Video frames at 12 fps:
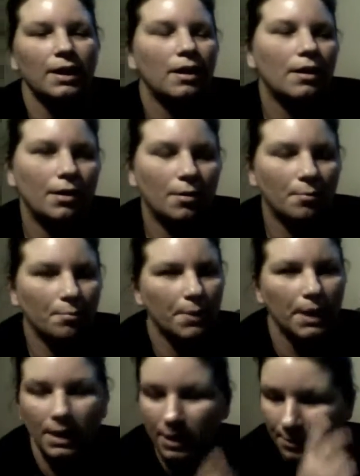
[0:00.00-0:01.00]
Um,
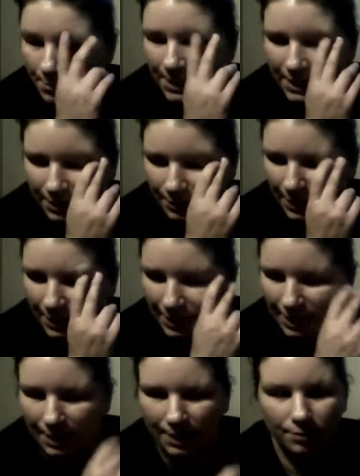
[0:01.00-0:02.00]
but anyway,
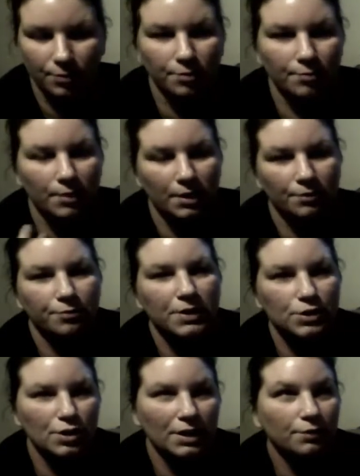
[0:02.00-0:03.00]
I have
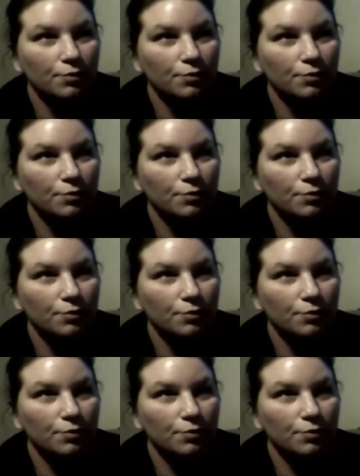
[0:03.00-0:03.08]
officially,